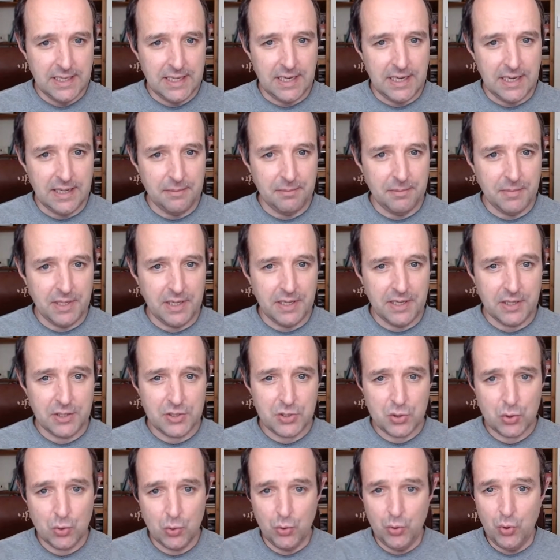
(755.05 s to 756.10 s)
And I
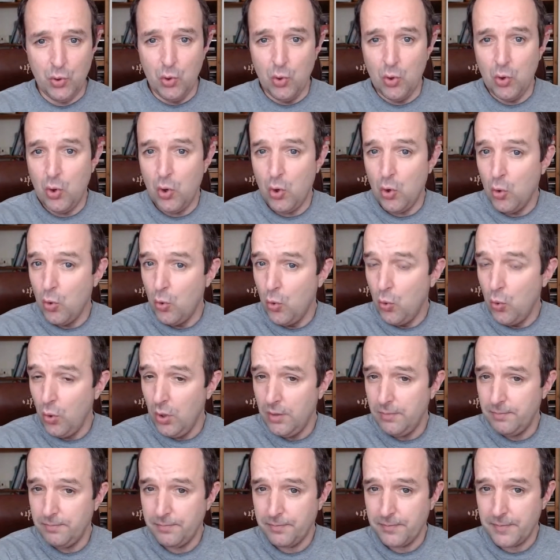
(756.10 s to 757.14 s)
saw your
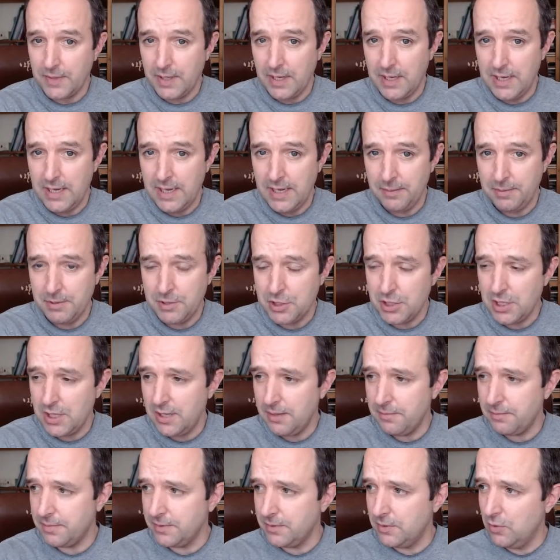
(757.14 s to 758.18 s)
haul, Happy
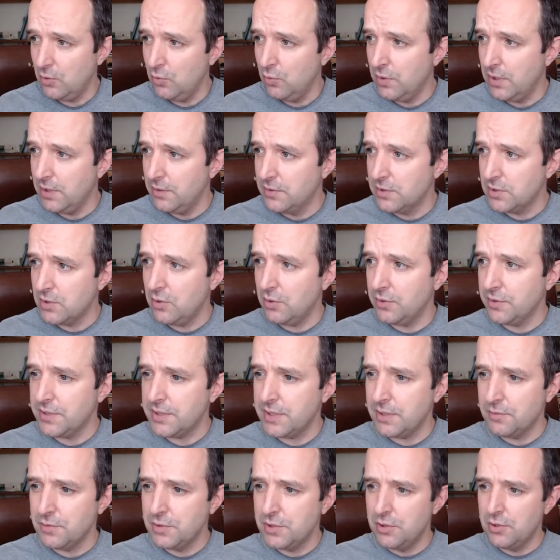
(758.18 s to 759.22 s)
Chap, all those
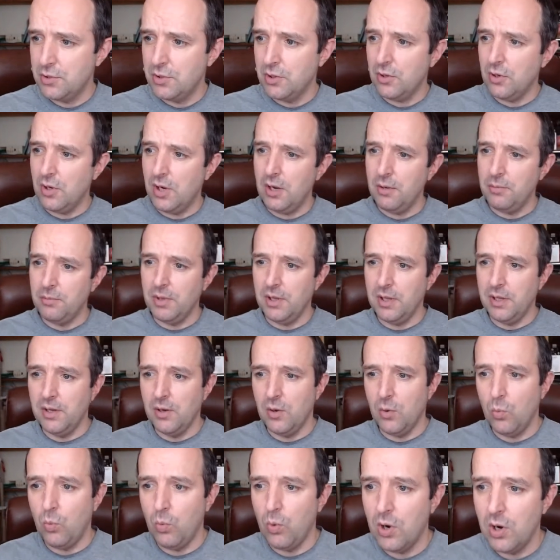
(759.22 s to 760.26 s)
consoles you got. Hope
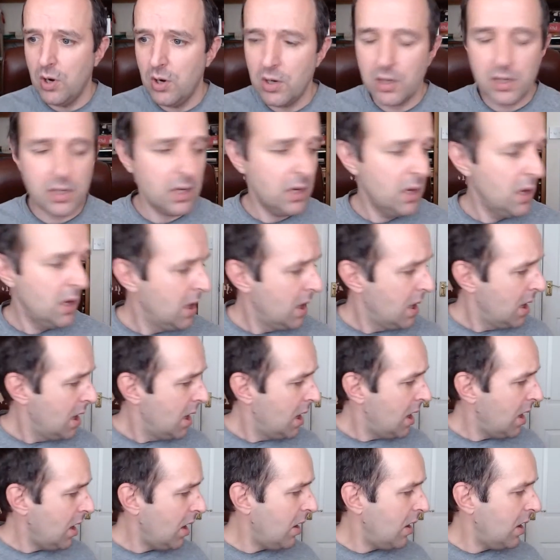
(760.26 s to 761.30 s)
they work.
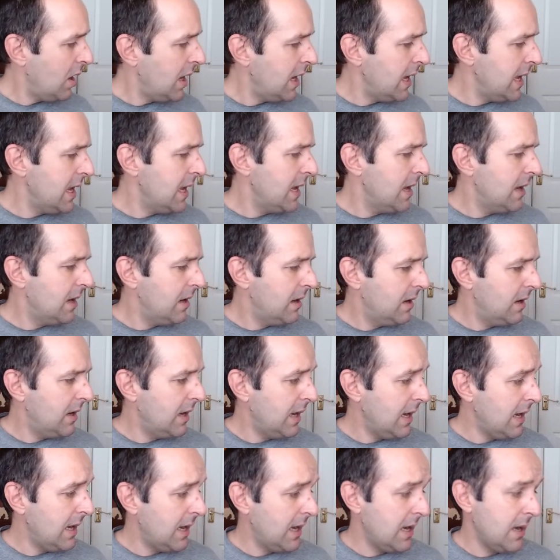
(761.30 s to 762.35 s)
I
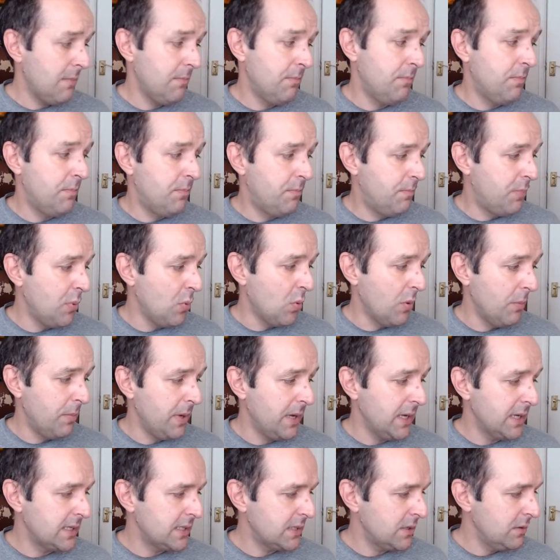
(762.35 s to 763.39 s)
bought a
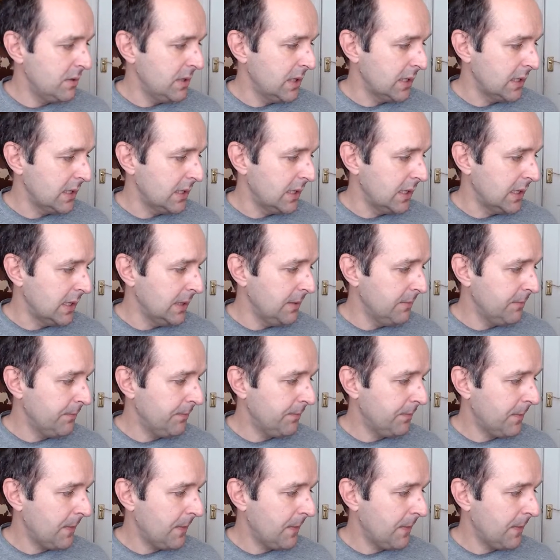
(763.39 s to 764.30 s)
PS2 the other day,